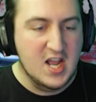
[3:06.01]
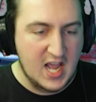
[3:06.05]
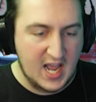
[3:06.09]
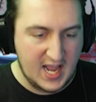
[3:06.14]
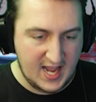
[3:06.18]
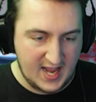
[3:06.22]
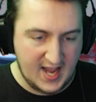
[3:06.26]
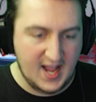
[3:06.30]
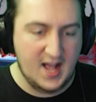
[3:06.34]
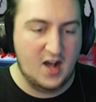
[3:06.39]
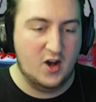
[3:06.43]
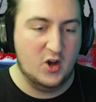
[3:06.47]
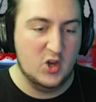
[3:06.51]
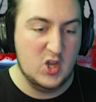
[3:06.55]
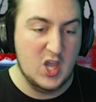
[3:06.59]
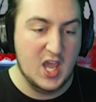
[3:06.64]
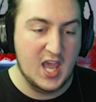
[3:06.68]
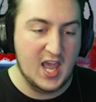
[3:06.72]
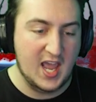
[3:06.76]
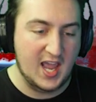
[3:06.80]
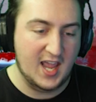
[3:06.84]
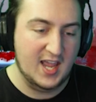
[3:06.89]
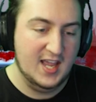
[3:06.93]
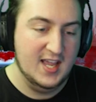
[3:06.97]
Hell
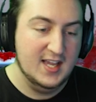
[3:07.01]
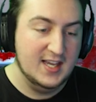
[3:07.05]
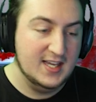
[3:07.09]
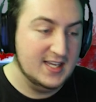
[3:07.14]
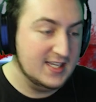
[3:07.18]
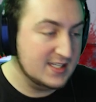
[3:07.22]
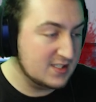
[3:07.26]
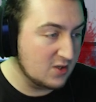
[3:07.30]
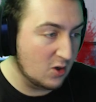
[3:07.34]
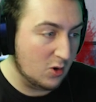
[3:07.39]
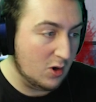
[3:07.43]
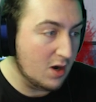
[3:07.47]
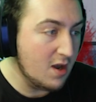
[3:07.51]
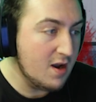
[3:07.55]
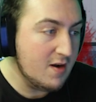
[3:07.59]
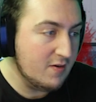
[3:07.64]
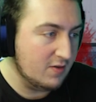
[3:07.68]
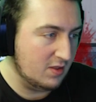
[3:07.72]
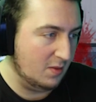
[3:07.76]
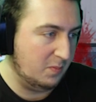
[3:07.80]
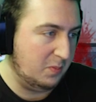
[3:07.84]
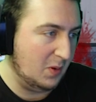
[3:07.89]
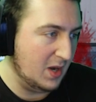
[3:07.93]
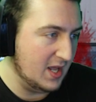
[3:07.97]
yeah. He's all
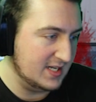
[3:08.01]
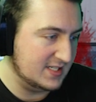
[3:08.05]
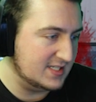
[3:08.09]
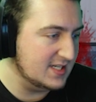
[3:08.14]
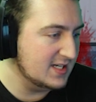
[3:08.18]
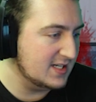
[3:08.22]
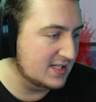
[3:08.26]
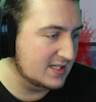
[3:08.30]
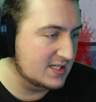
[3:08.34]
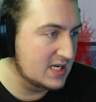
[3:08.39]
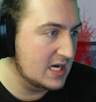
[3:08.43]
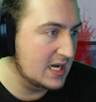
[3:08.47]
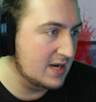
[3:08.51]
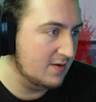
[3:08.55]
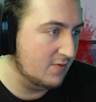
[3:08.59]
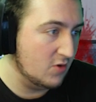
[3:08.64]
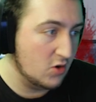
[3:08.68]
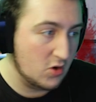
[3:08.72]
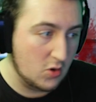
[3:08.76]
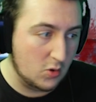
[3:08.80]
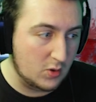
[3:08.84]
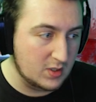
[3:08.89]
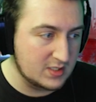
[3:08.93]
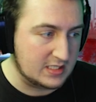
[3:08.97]
over the place. He doesn't
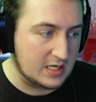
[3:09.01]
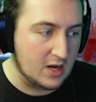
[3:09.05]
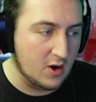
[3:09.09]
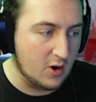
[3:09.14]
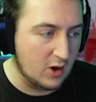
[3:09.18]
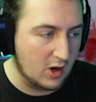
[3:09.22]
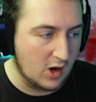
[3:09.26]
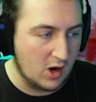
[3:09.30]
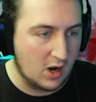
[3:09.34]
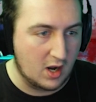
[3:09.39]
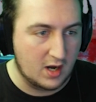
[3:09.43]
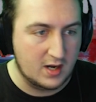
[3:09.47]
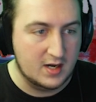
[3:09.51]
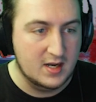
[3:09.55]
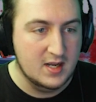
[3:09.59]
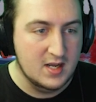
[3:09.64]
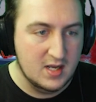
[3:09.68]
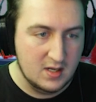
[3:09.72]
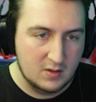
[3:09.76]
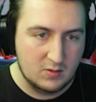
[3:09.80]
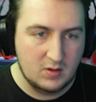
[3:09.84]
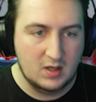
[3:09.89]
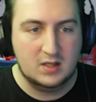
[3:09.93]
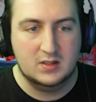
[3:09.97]
even know what's going on.
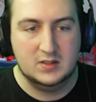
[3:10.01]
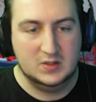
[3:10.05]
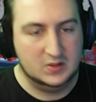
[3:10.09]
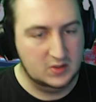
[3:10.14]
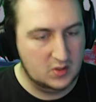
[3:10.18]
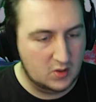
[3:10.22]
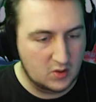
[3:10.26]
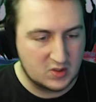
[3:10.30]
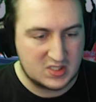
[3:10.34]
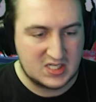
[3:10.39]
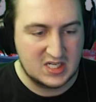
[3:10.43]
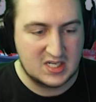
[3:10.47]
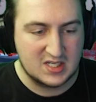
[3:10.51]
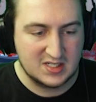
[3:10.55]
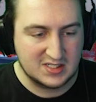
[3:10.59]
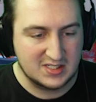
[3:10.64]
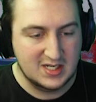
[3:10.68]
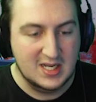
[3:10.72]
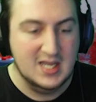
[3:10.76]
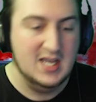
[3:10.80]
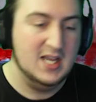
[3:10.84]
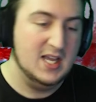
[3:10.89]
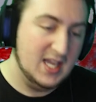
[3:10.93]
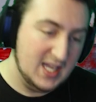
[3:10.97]
Well, of course he
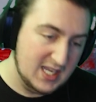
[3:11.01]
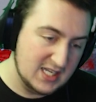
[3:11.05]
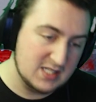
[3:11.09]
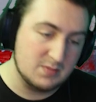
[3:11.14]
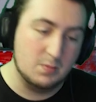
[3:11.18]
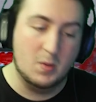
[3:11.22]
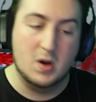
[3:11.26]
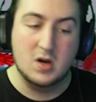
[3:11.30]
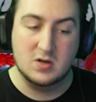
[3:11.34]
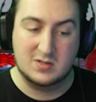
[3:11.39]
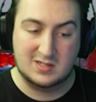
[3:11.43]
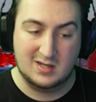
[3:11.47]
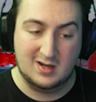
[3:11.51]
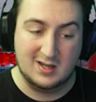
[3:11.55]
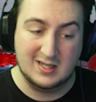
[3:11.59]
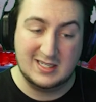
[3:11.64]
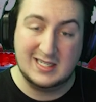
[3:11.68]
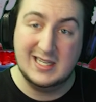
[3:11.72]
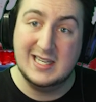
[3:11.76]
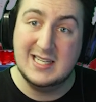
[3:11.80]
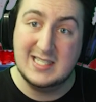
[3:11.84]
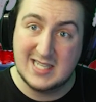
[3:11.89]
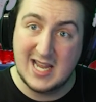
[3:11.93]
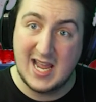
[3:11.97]
doesn't. He's most
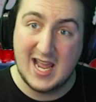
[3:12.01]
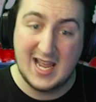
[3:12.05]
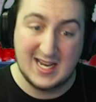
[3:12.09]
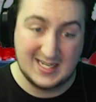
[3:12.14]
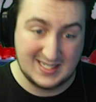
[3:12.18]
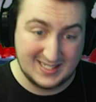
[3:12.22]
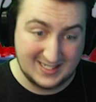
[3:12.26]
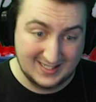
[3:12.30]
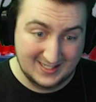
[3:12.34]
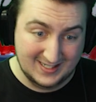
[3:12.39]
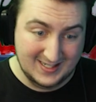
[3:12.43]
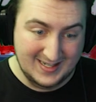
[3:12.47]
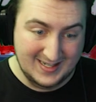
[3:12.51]
likely dead.